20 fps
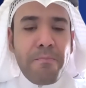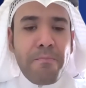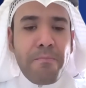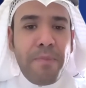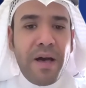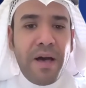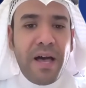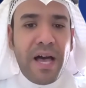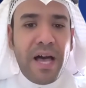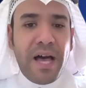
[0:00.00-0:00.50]

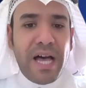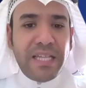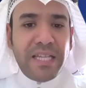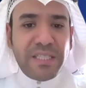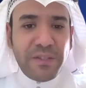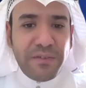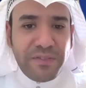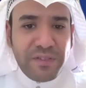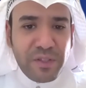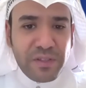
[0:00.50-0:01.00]
But as
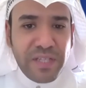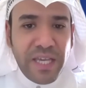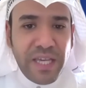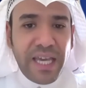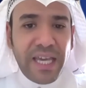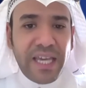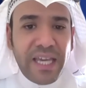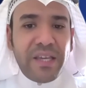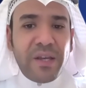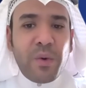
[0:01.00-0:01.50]
of
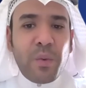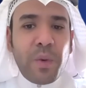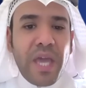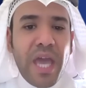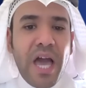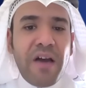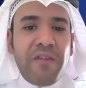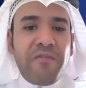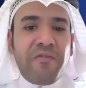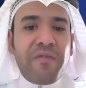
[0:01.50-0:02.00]
today, we
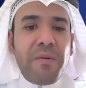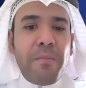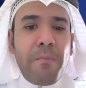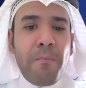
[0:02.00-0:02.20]
have